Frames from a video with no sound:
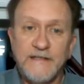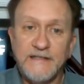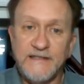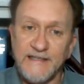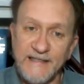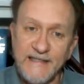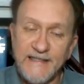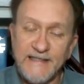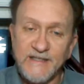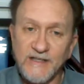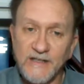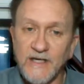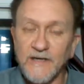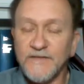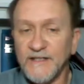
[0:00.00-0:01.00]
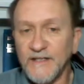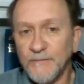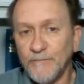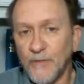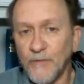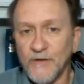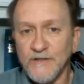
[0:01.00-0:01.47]
the need to love and the
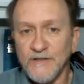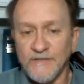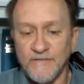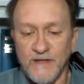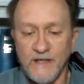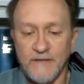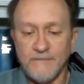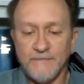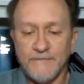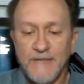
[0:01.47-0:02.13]
importance of love.